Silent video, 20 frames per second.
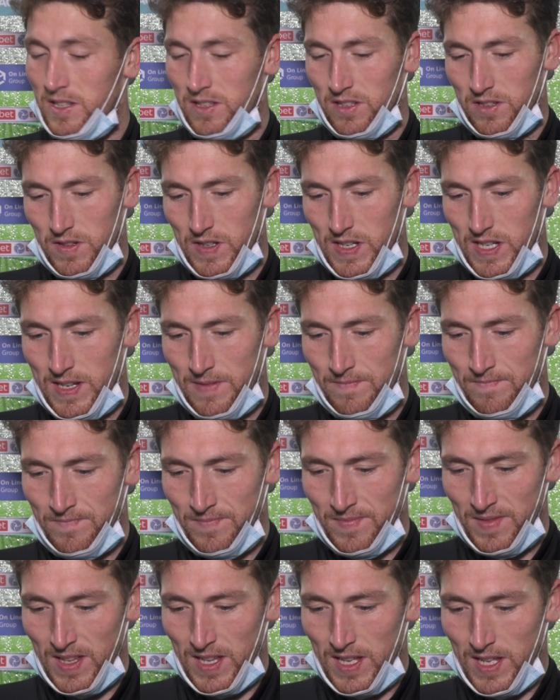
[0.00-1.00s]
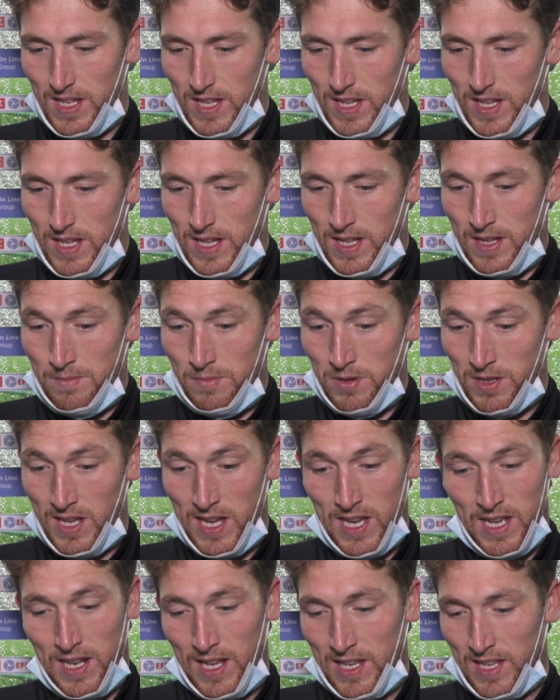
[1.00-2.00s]
But
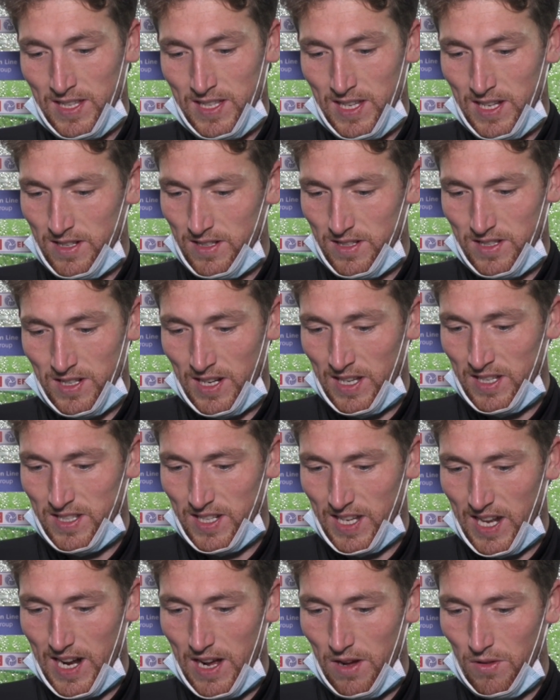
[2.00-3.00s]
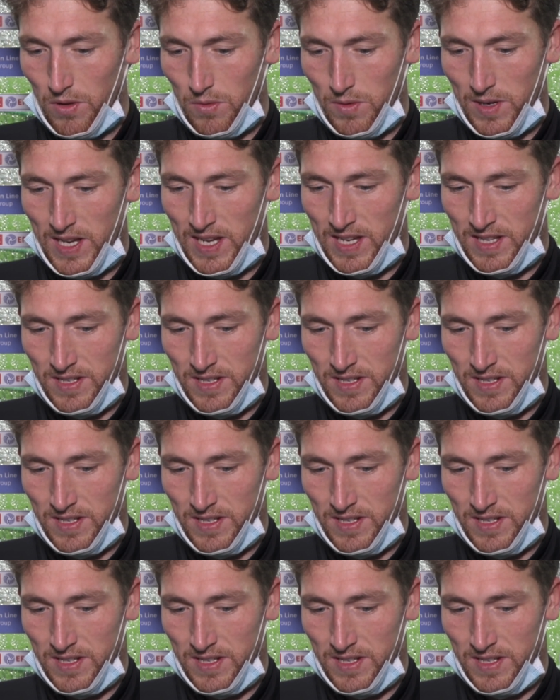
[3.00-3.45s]
yeah, like you said, it's nice to get it out of the way,